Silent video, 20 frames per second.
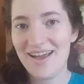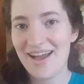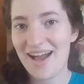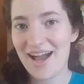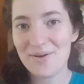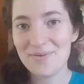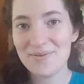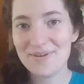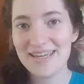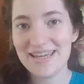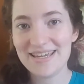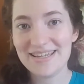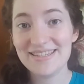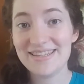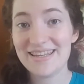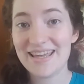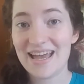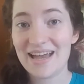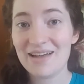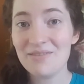I would guess
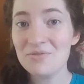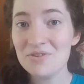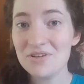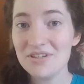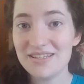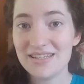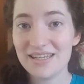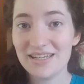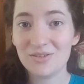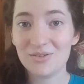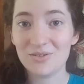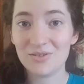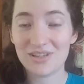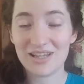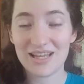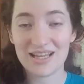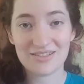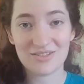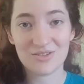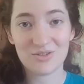that every single
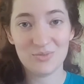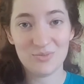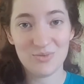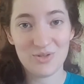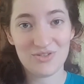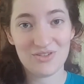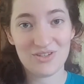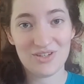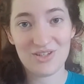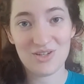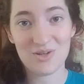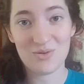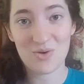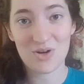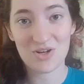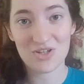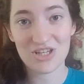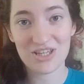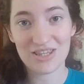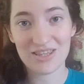classical musician
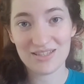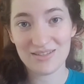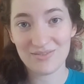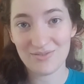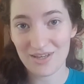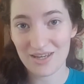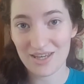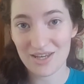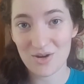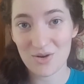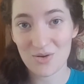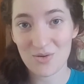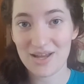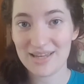watching this video